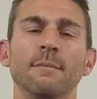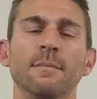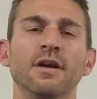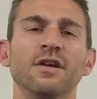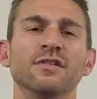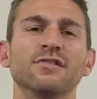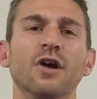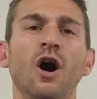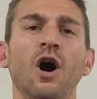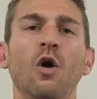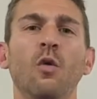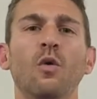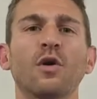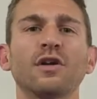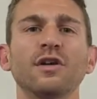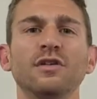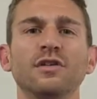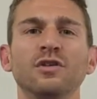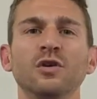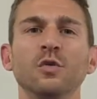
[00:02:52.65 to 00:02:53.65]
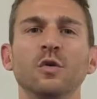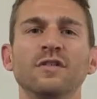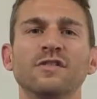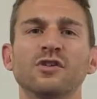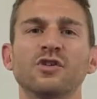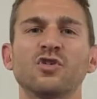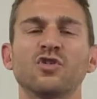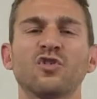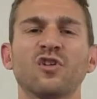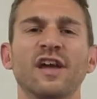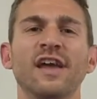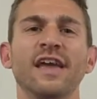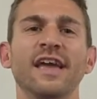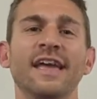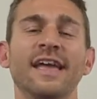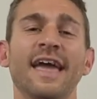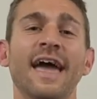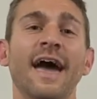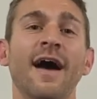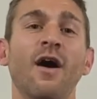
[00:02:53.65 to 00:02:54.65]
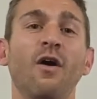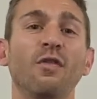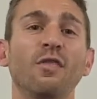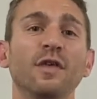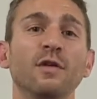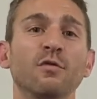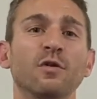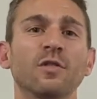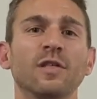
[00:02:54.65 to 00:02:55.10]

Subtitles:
because all we're going to do is create a healthy